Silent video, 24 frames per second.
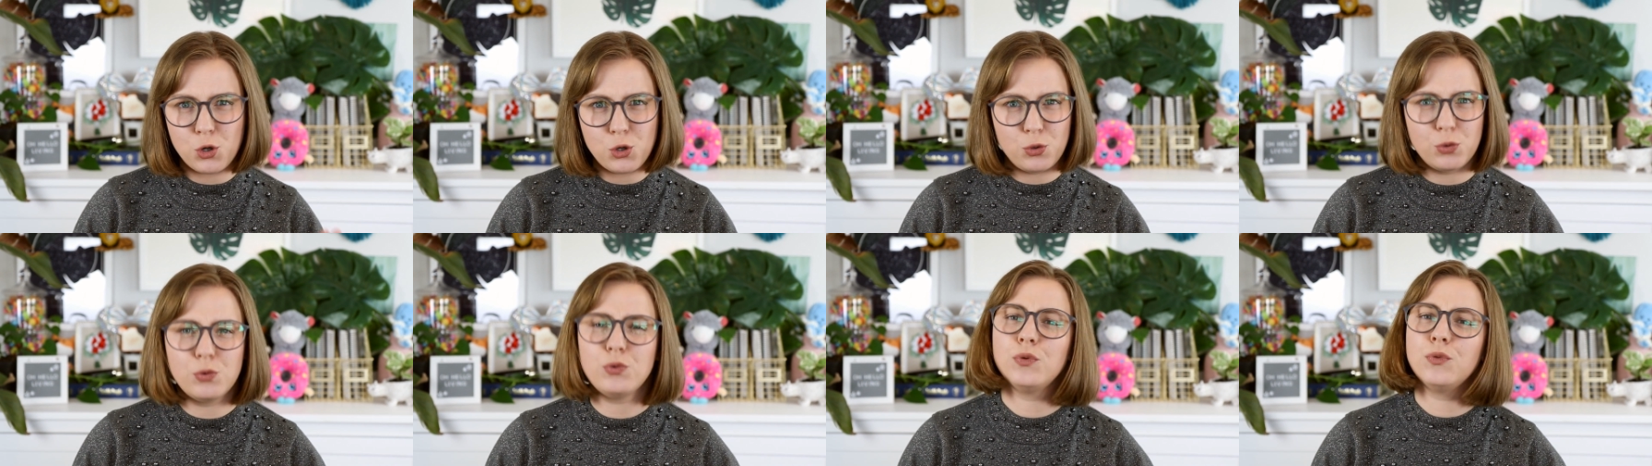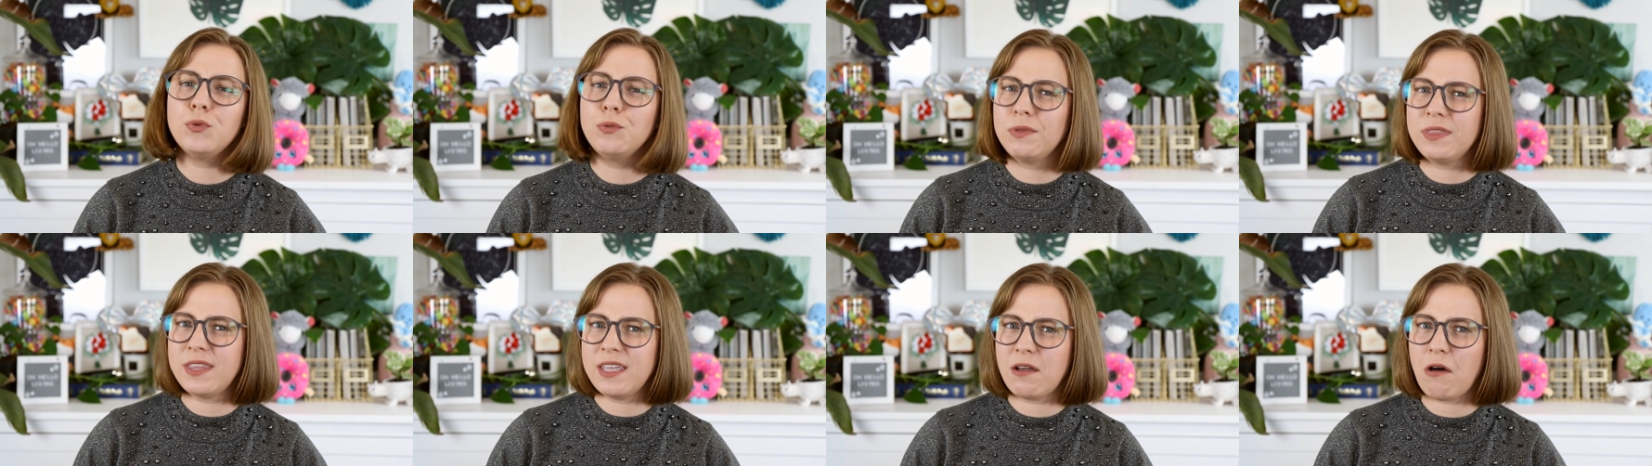
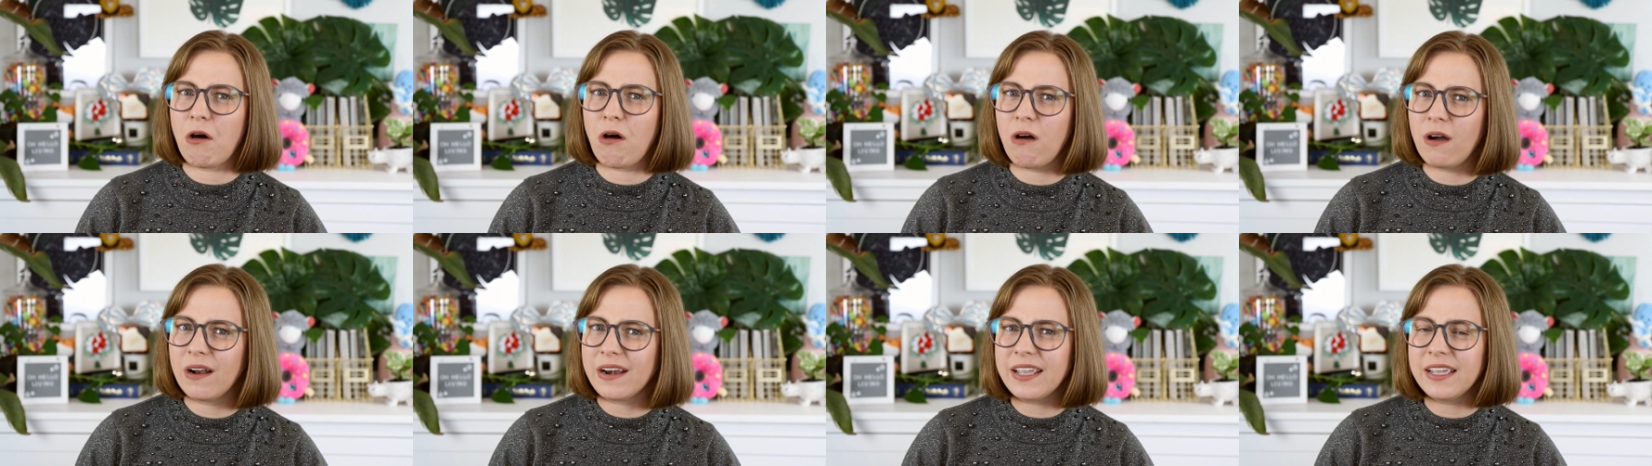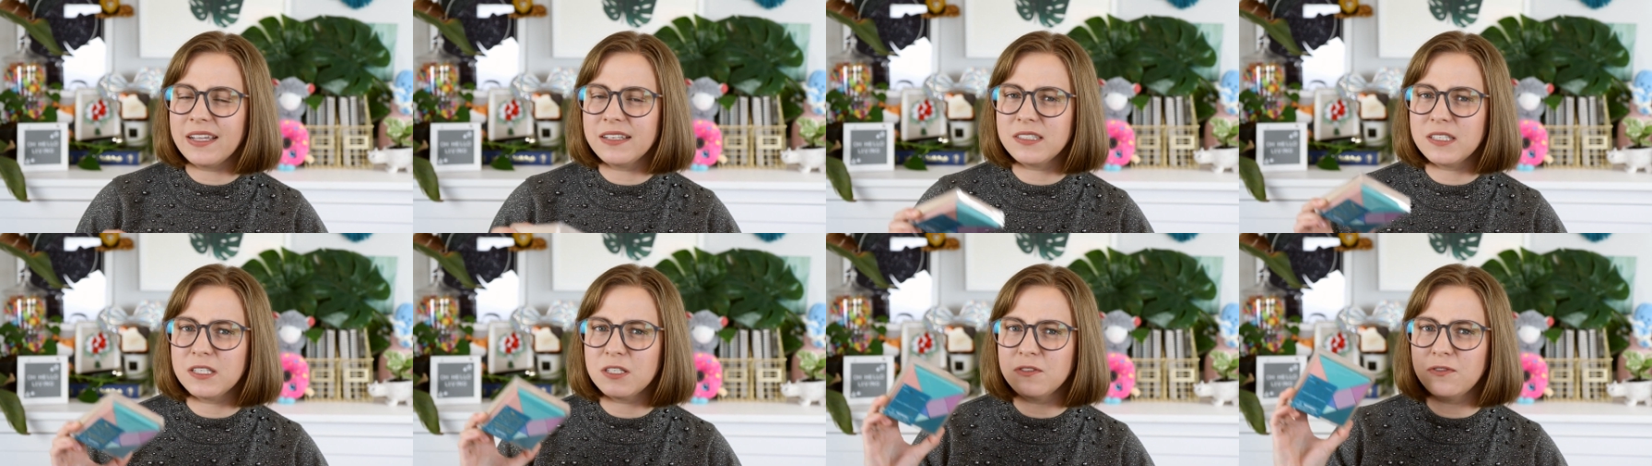who the
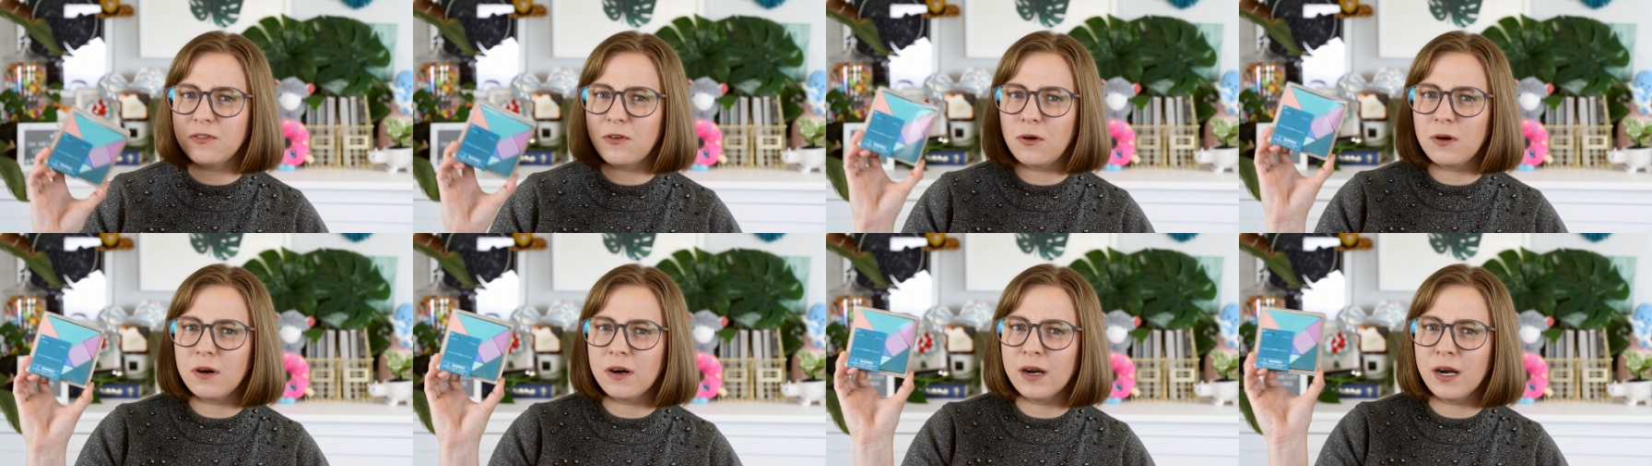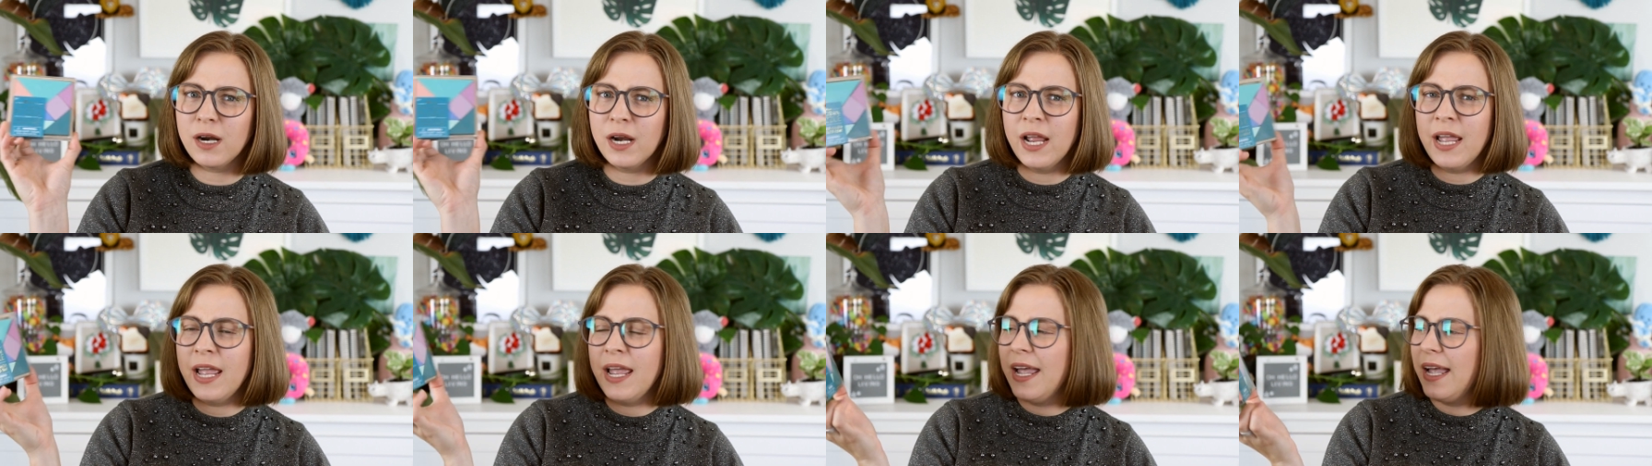audience is
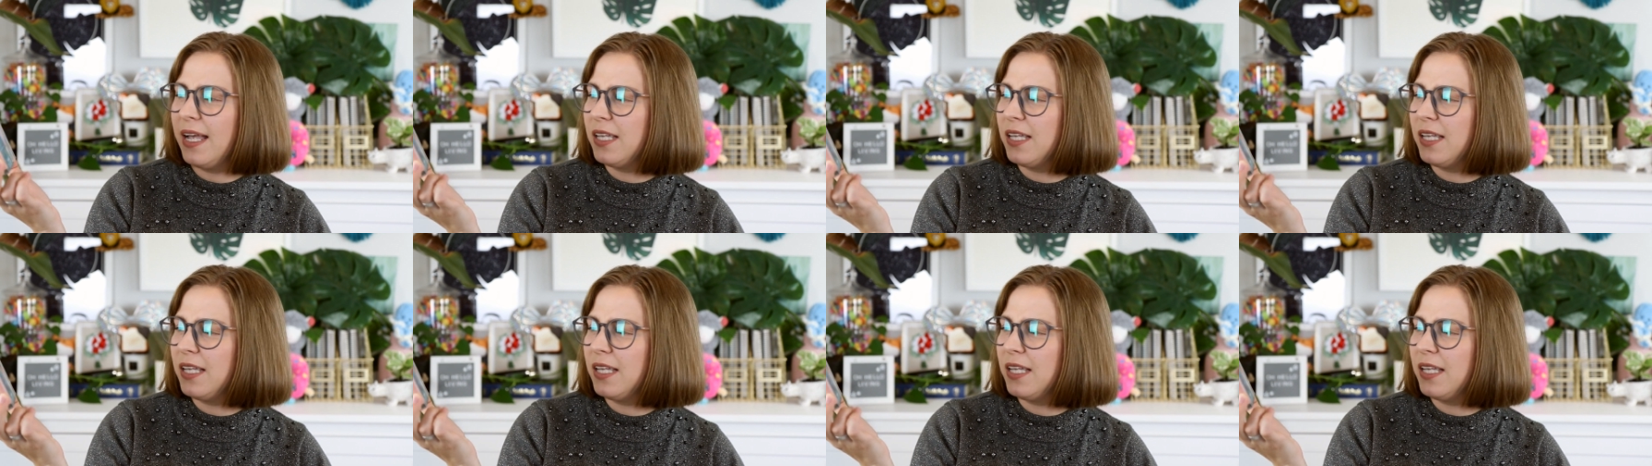for.